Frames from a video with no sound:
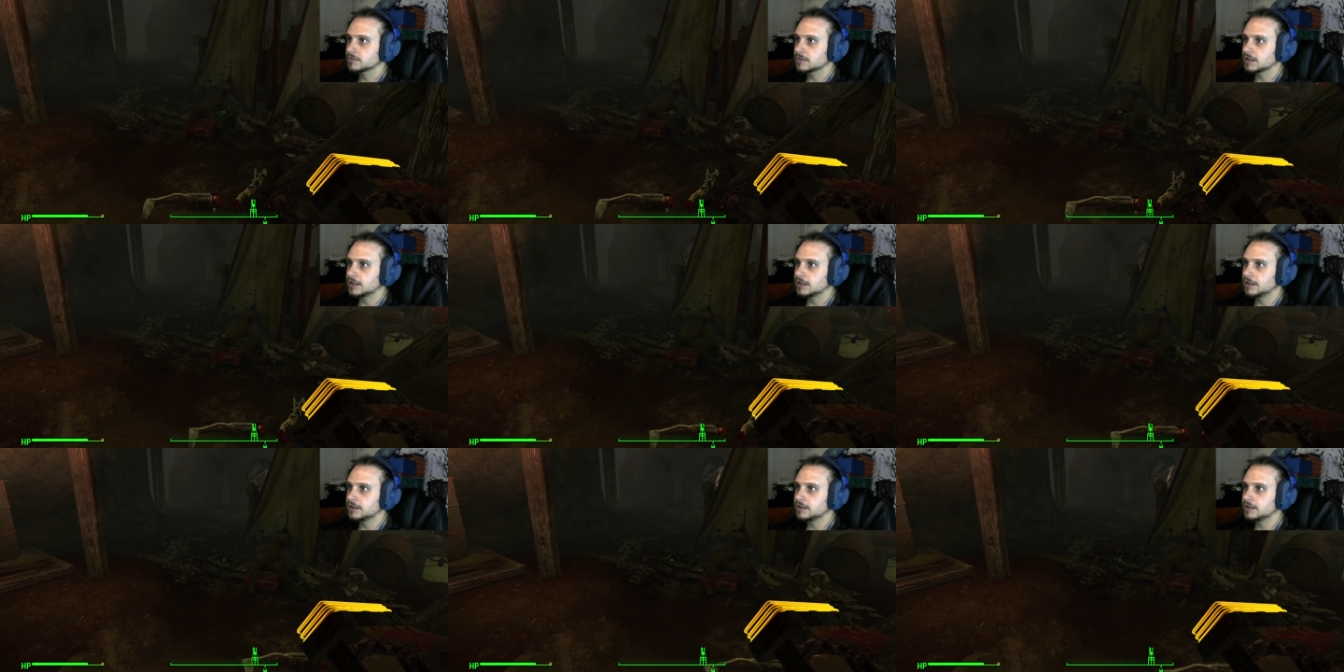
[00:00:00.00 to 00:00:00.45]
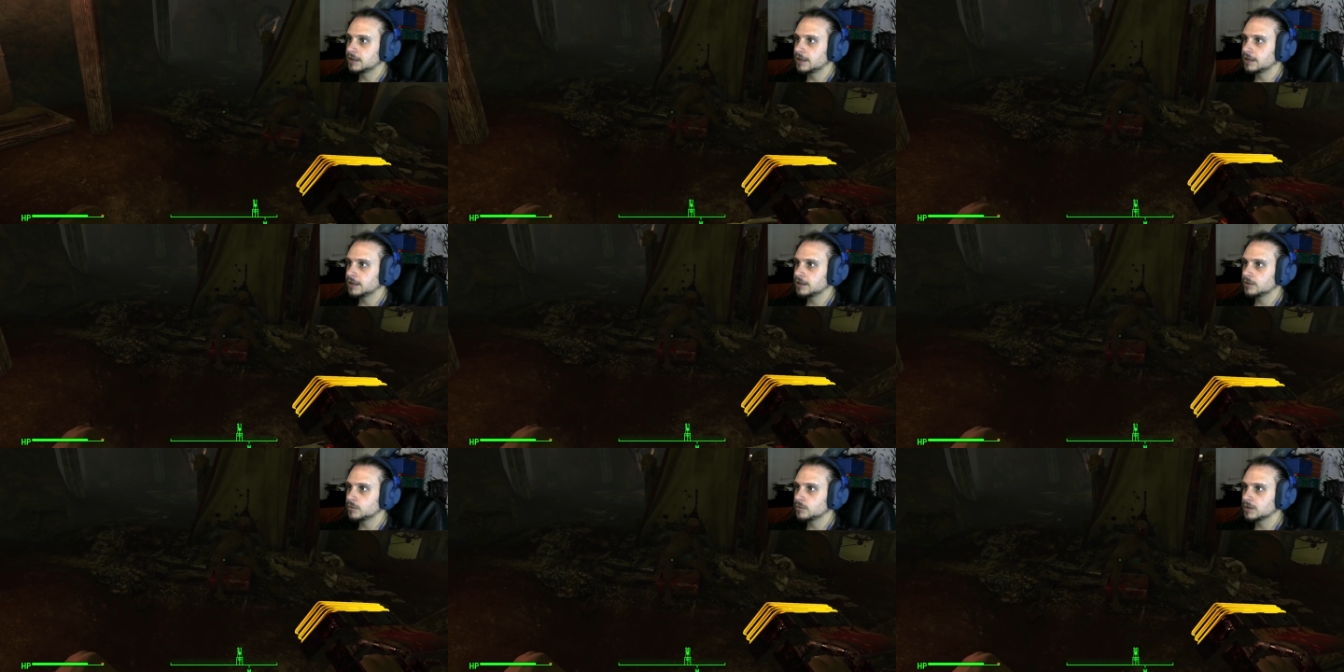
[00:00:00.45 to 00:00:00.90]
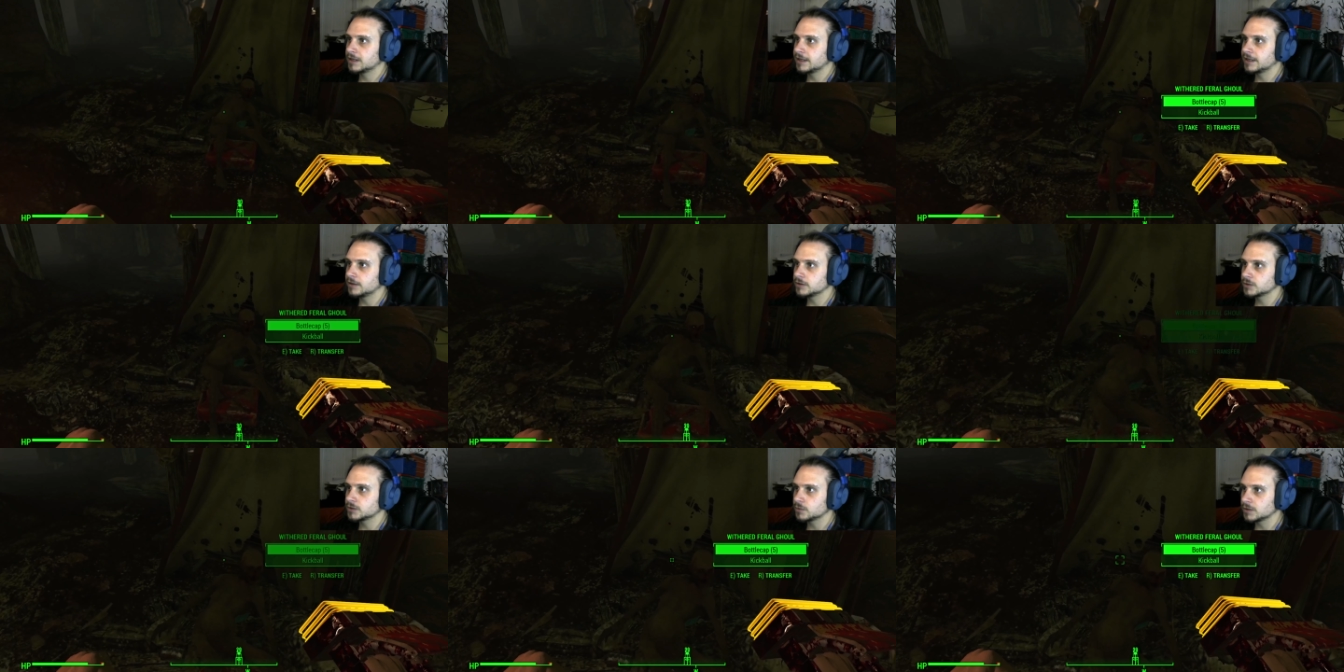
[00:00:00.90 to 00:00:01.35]
And anyone
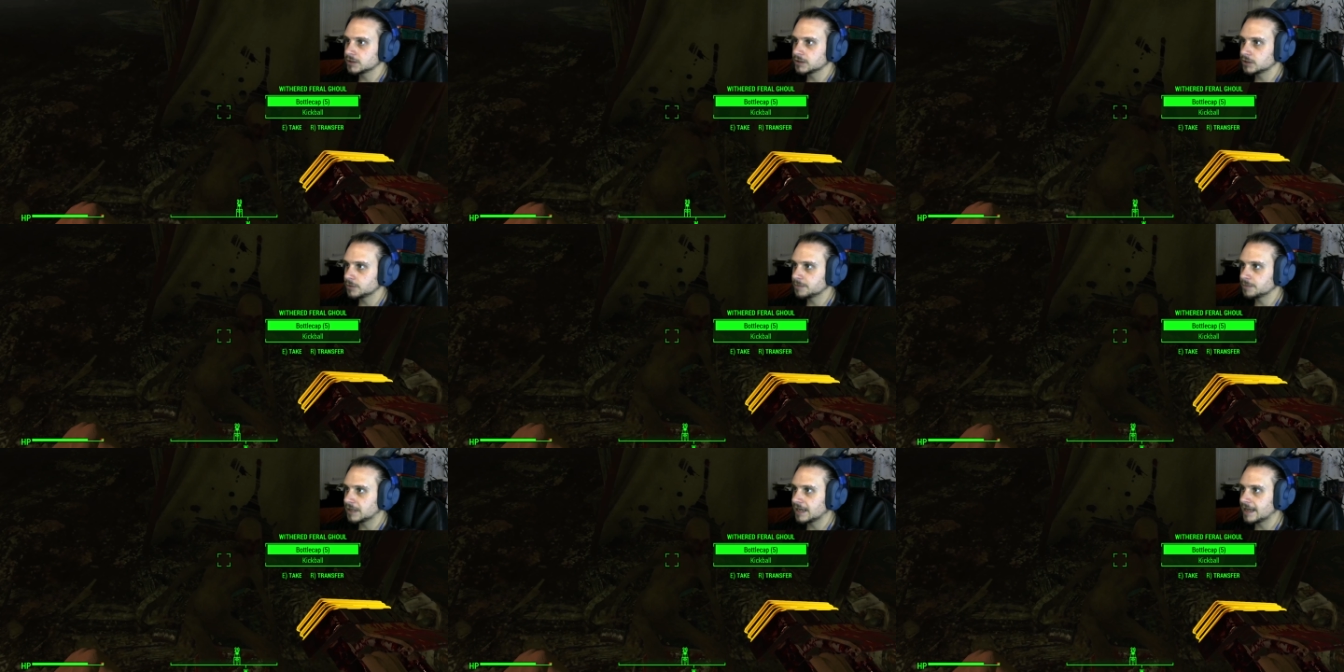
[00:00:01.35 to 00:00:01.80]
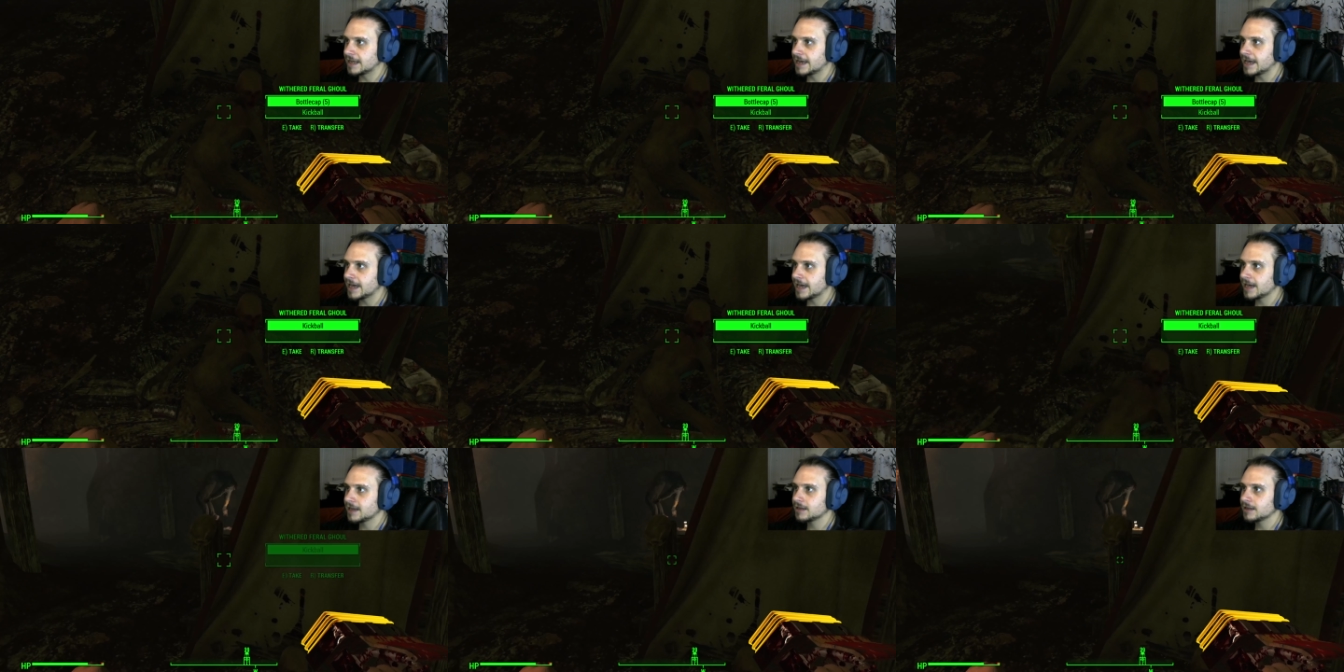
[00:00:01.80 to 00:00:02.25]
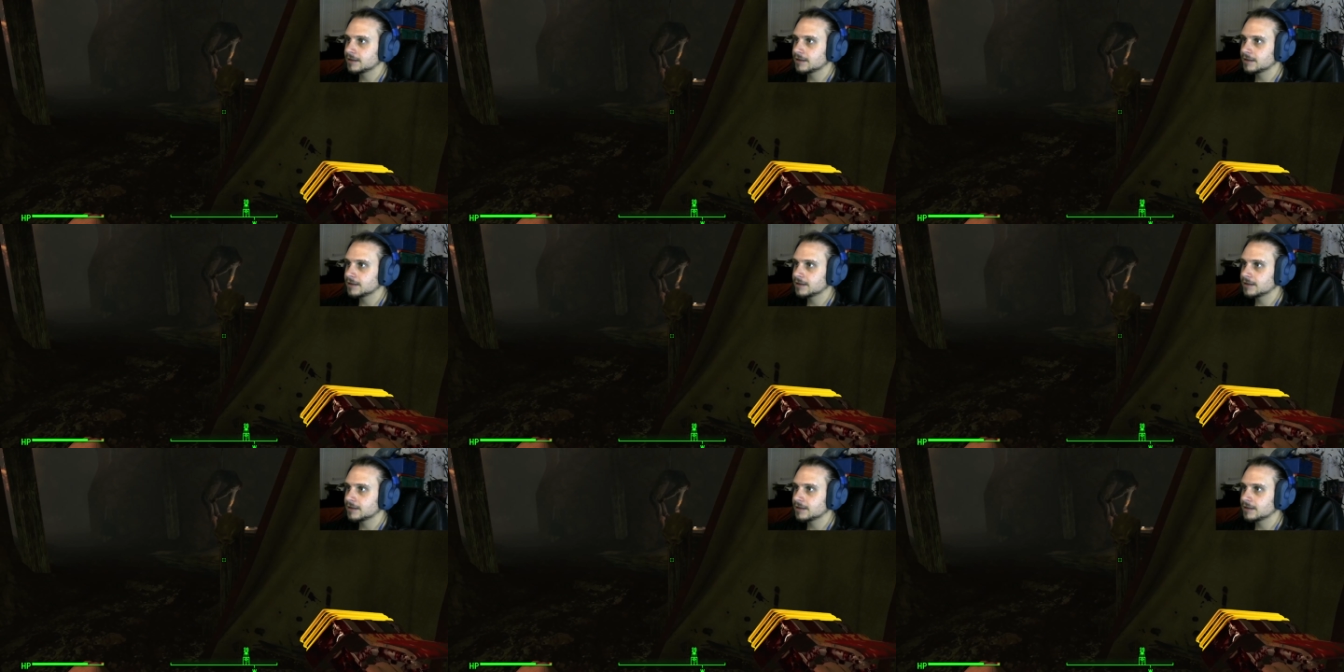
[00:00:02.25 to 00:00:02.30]
else want to play?